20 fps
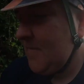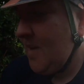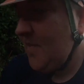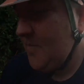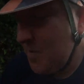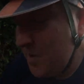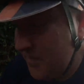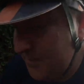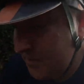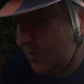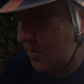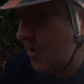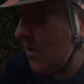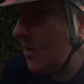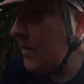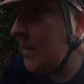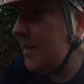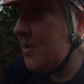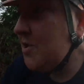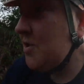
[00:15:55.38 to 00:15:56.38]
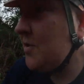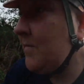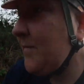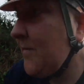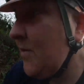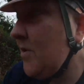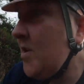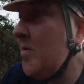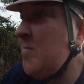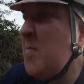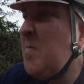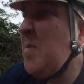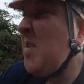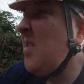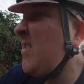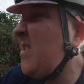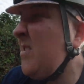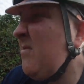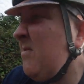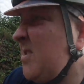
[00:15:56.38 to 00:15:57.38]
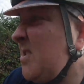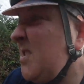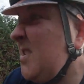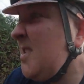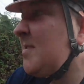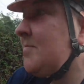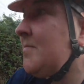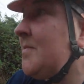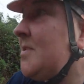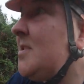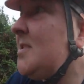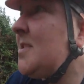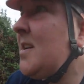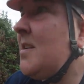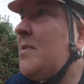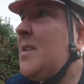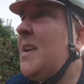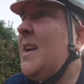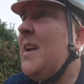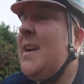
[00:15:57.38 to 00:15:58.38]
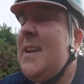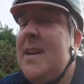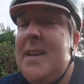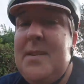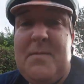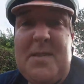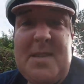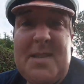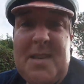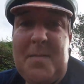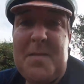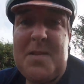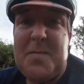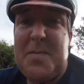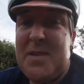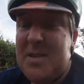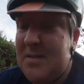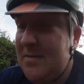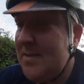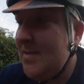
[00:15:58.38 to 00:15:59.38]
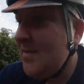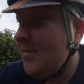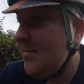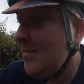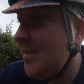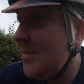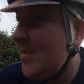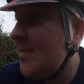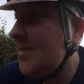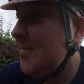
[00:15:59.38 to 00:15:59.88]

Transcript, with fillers: I've moved all the luggage to the front of my bike, which is which is okay. We seem to be doing all right,